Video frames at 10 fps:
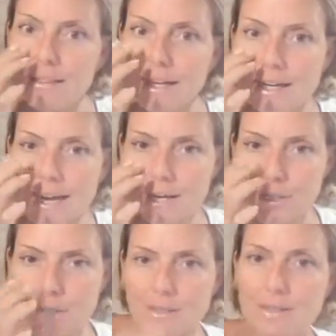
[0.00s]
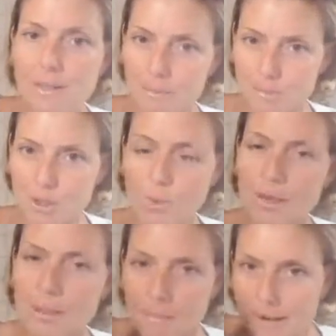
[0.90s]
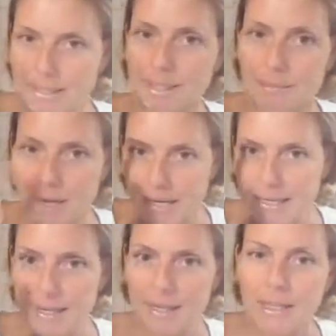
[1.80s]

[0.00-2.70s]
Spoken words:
the connection between the mind and the body,